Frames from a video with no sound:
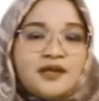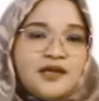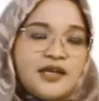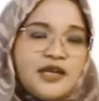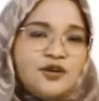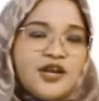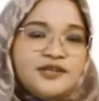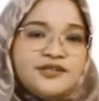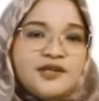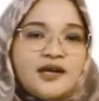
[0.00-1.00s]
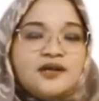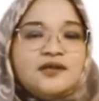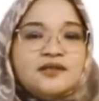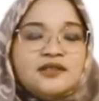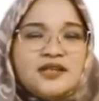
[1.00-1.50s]
In Indonesia,
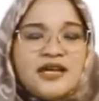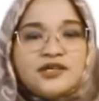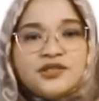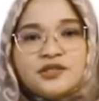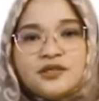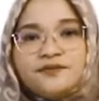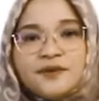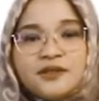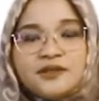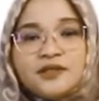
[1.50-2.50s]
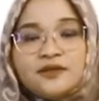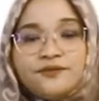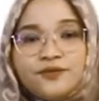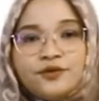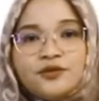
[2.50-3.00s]
the traditional fermented
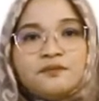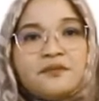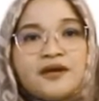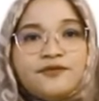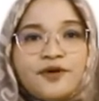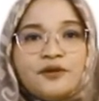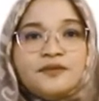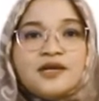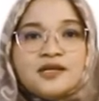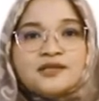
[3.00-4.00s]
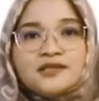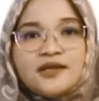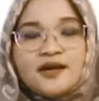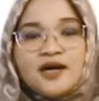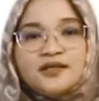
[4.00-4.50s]
food made from
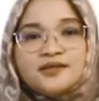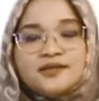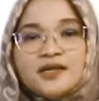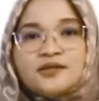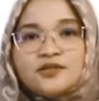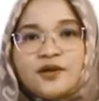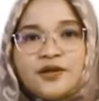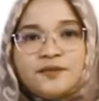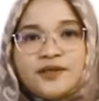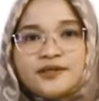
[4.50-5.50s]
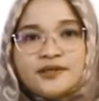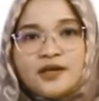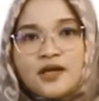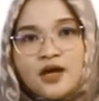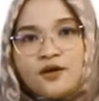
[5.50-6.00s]
cereals,
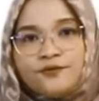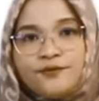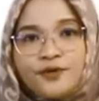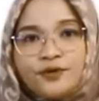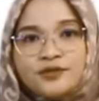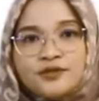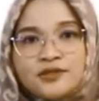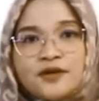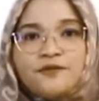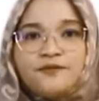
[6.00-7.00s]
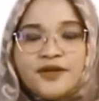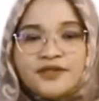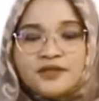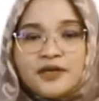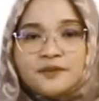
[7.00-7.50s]
soybean, fruits,
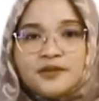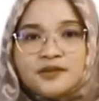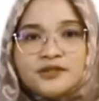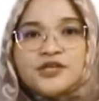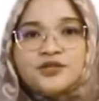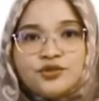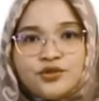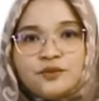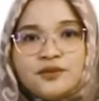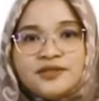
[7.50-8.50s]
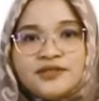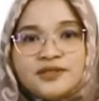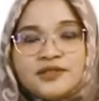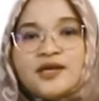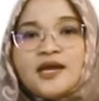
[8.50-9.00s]
vegetables,
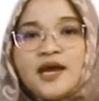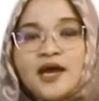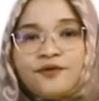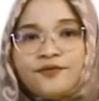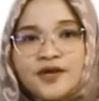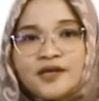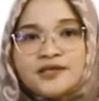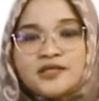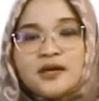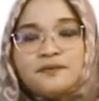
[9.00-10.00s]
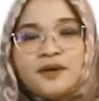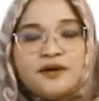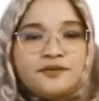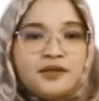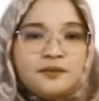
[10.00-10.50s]
tubers, fish,
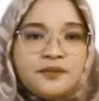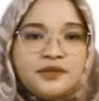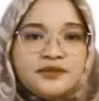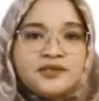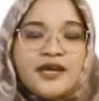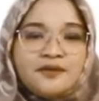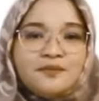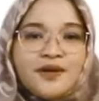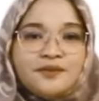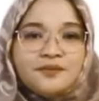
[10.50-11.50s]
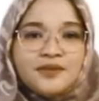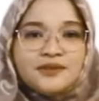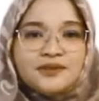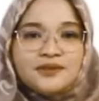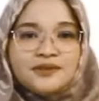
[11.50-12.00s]
buffalo milks, and mare
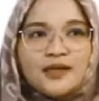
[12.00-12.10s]
milks.